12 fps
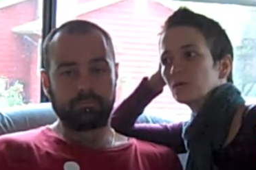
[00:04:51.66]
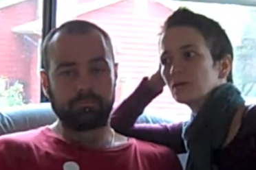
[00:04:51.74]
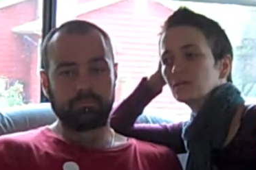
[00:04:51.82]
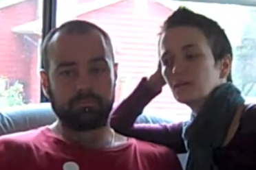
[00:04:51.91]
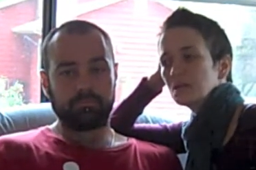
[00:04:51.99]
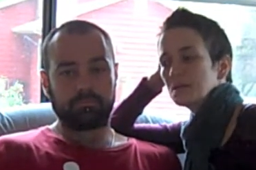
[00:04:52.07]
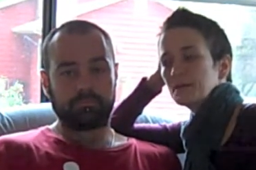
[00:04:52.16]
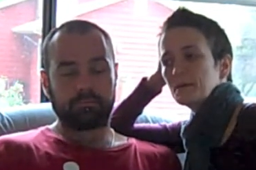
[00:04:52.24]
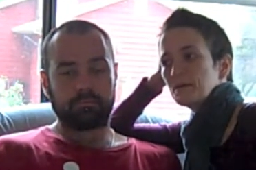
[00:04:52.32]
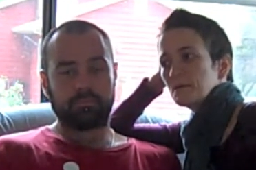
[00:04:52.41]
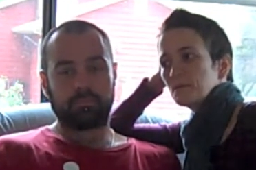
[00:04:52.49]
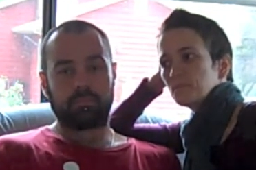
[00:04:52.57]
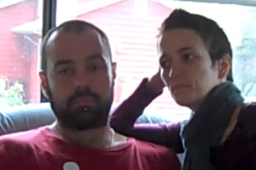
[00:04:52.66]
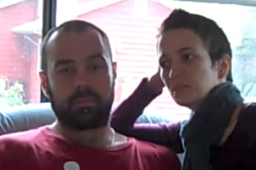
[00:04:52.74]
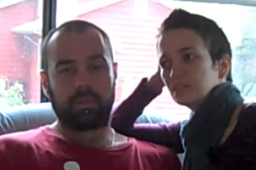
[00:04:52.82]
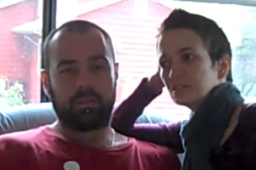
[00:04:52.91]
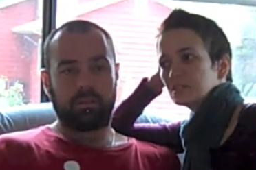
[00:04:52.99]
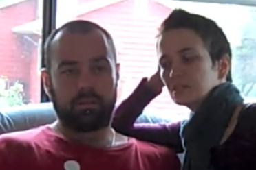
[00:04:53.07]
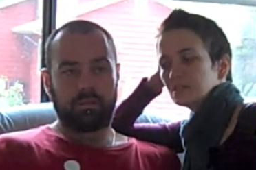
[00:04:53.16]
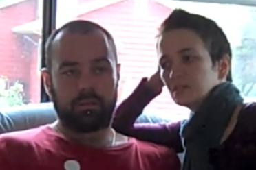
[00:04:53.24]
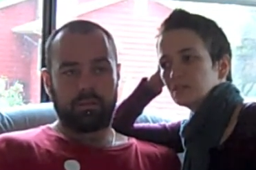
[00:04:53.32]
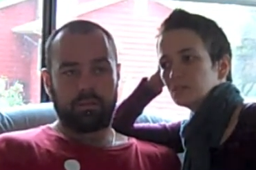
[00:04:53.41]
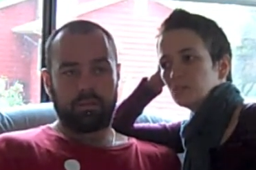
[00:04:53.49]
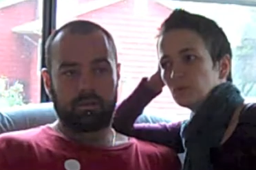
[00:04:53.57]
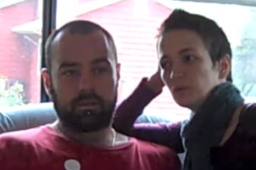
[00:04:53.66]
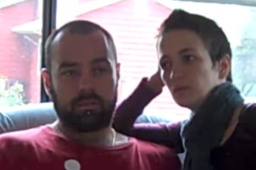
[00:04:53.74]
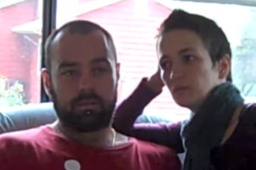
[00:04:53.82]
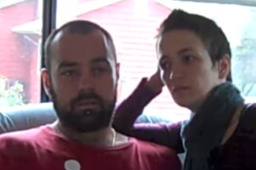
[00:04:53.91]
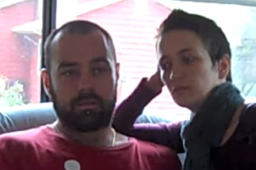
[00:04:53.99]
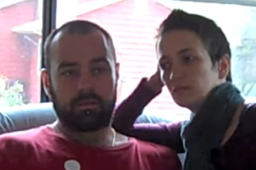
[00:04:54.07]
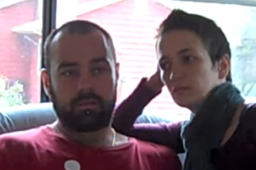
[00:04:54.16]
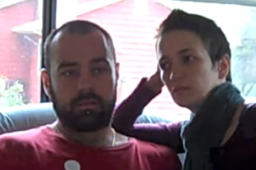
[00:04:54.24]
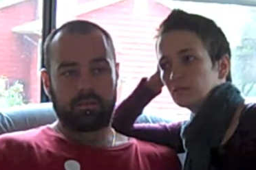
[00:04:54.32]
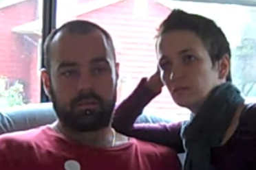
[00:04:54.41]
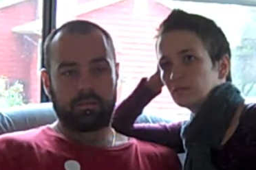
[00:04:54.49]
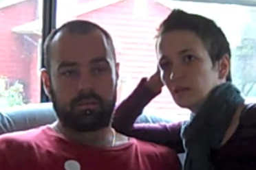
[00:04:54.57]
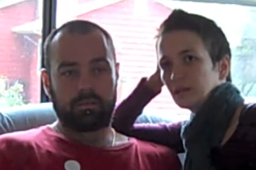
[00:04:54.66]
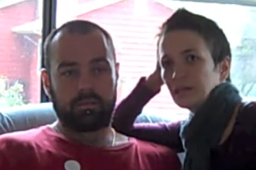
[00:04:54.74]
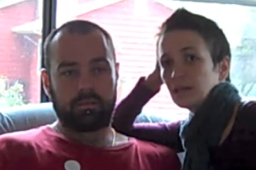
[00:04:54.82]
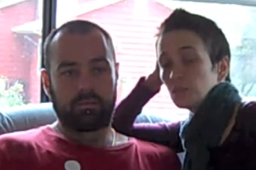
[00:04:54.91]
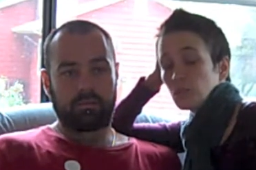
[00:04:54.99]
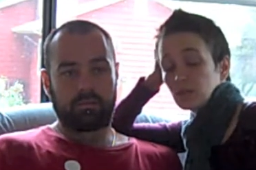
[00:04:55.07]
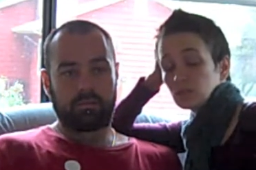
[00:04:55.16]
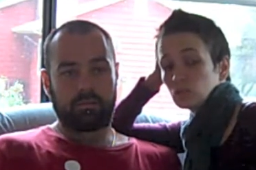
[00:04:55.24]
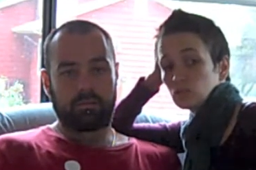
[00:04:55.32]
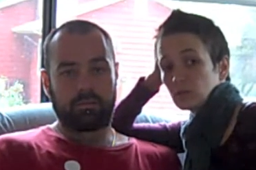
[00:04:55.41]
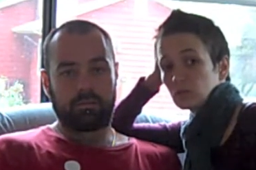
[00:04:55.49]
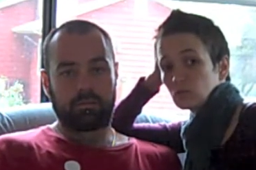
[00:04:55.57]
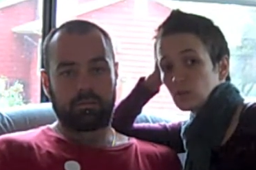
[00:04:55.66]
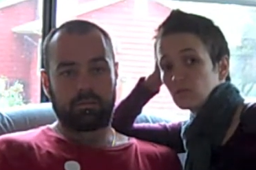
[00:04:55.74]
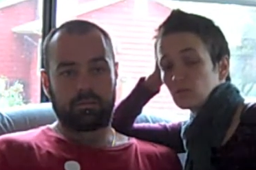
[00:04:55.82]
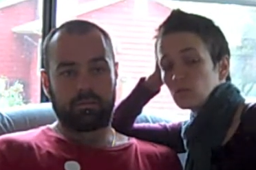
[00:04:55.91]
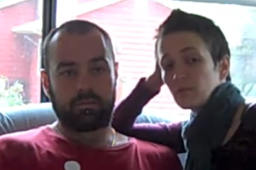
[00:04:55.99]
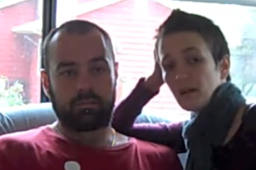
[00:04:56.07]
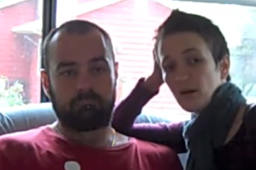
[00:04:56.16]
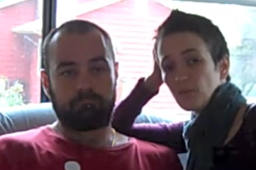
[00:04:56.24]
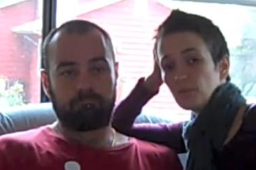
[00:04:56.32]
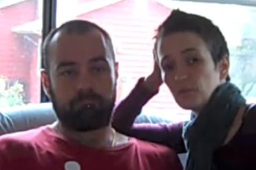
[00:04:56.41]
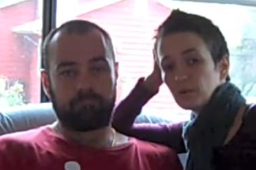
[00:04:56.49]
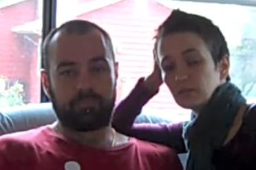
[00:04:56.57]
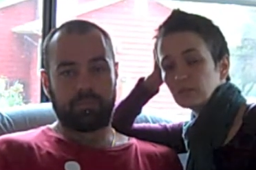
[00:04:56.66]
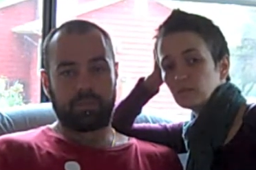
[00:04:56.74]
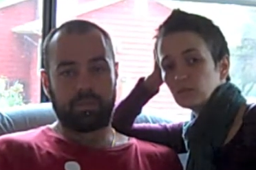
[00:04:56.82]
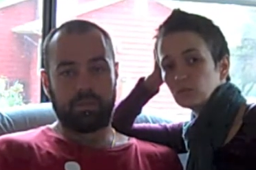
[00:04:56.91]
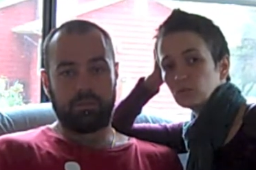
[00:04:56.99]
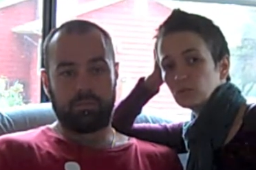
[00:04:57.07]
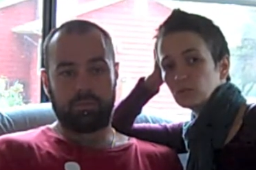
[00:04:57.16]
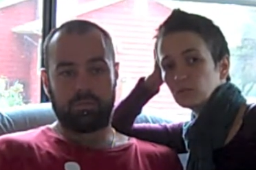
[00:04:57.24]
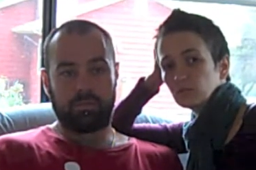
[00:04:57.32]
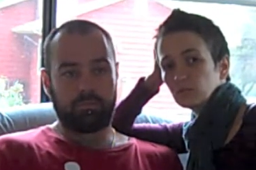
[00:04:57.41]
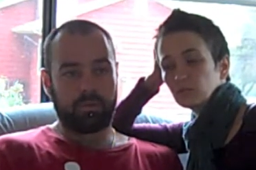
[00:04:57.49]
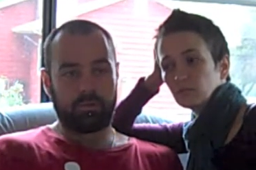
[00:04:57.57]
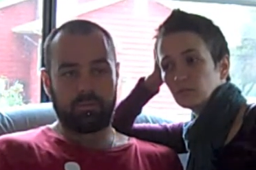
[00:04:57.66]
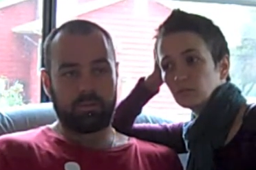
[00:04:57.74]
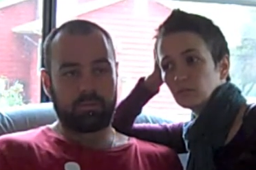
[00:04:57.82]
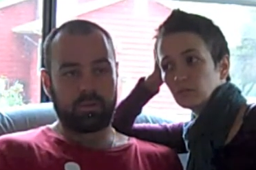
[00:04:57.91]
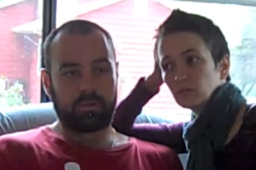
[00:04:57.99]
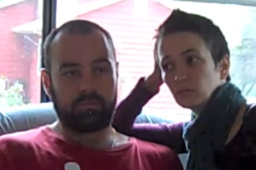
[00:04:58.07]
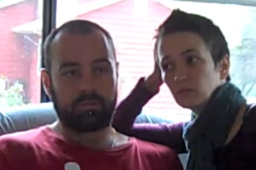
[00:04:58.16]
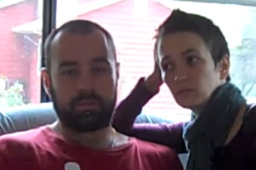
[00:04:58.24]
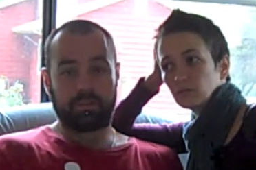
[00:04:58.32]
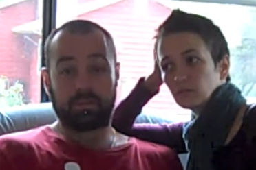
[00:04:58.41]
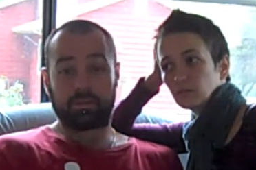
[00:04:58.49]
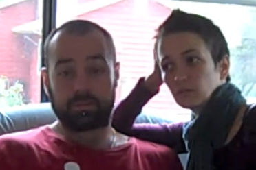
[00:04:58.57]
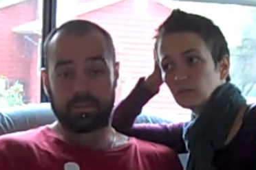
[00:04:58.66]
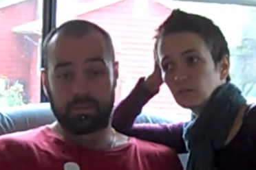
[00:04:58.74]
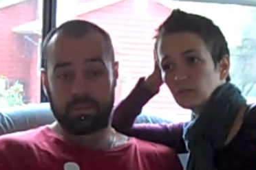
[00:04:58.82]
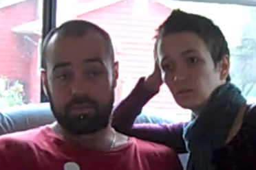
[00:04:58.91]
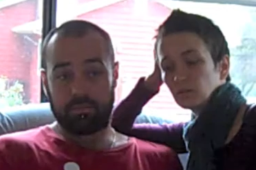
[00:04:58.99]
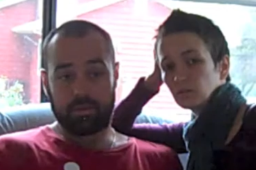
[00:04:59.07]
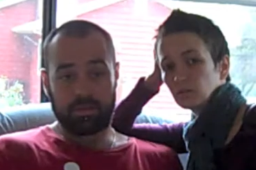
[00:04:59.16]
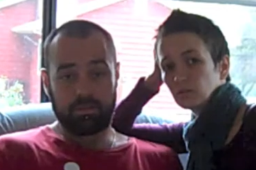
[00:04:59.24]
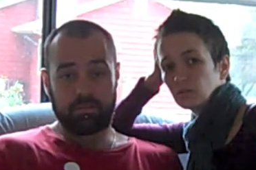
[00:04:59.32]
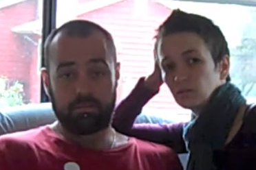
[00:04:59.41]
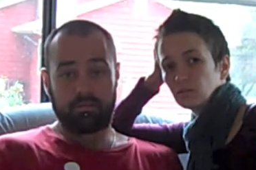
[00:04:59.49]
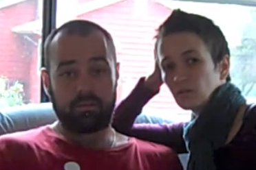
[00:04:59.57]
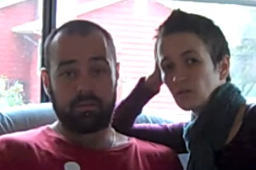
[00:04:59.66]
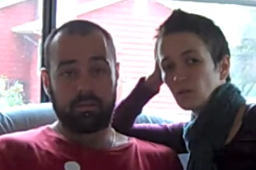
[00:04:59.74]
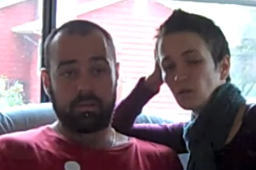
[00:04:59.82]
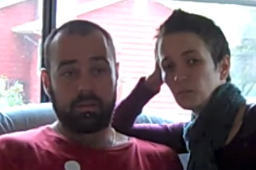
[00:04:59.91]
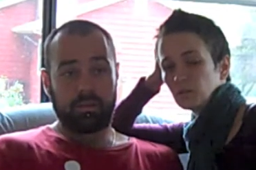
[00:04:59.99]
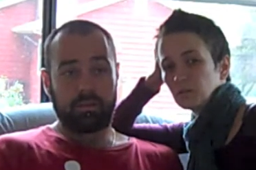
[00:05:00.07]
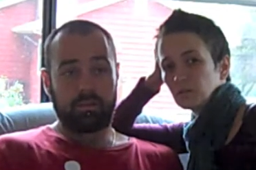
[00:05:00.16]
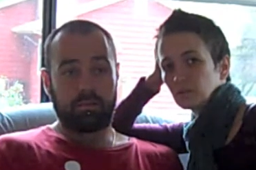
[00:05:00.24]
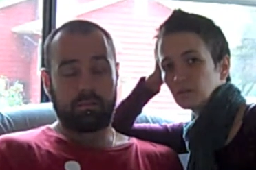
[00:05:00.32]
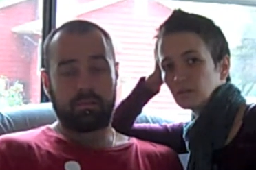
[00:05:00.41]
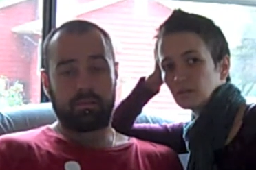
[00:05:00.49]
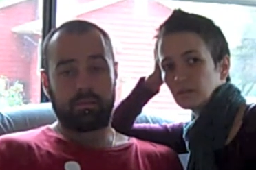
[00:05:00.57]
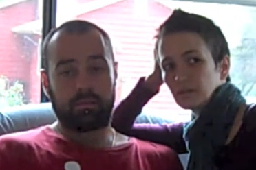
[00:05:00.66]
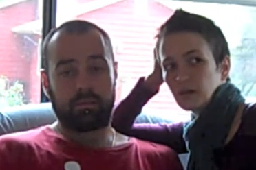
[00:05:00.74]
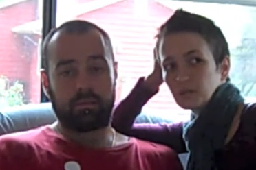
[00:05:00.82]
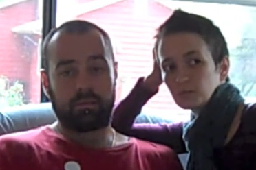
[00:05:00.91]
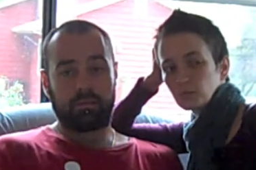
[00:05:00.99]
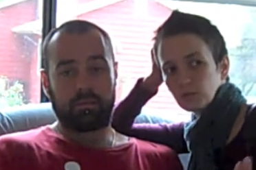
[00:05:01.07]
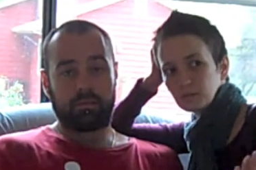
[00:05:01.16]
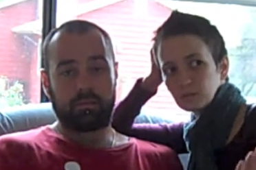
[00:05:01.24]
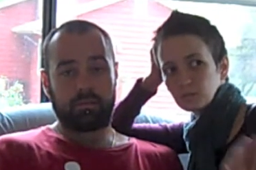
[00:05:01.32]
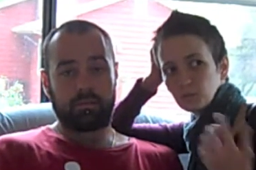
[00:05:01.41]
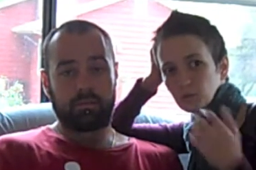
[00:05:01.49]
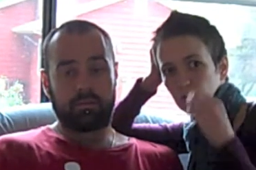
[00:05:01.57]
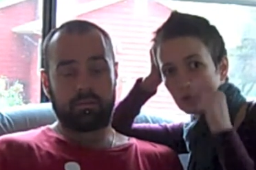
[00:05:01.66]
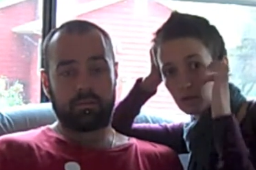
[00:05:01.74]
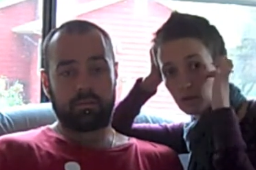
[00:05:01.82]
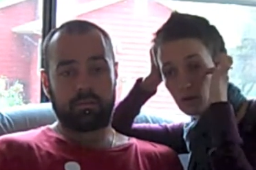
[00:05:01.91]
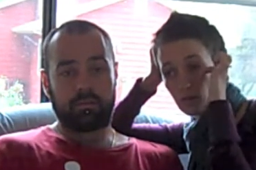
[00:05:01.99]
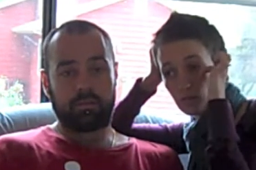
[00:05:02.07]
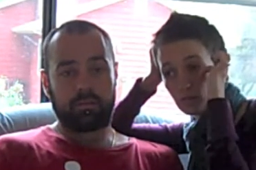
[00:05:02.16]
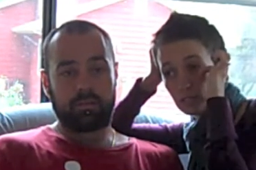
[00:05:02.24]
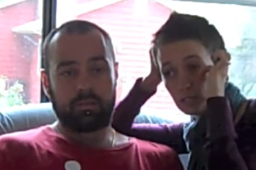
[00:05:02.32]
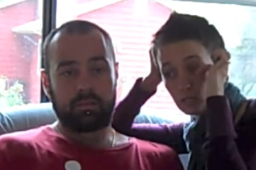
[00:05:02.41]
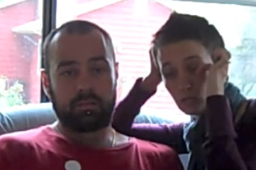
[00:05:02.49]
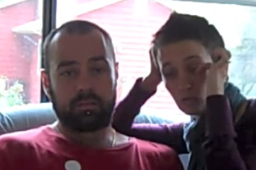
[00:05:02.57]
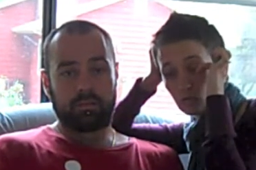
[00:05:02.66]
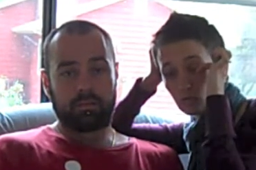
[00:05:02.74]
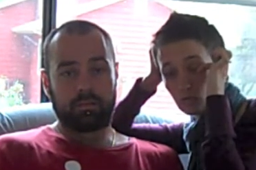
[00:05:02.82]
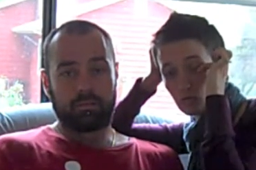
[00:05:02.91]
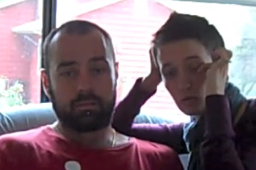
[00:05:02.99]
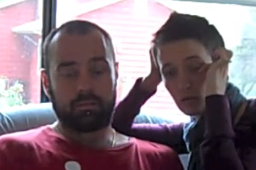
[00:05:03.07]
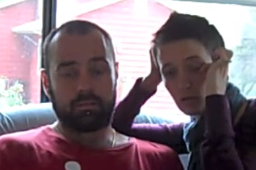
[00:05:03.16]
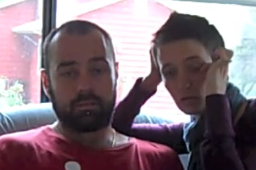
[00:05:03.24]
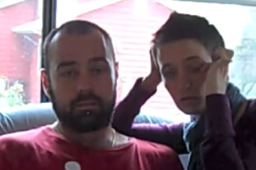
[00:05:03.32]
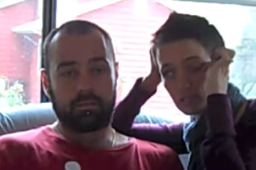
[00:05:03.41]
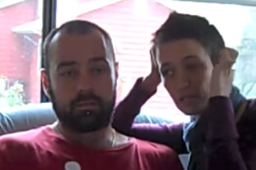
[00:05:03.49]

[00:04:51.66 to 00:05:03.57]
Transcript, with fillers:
Speaker 1: but it's it's been I can't imagine trying to travel without the waste veg yeah, oil. Yeah, we wouldn't be
Speaker 2: able to travel to the extent that we do.
Speaker 1: No, I mean the the gas prices being what they are for diesel over four dollars a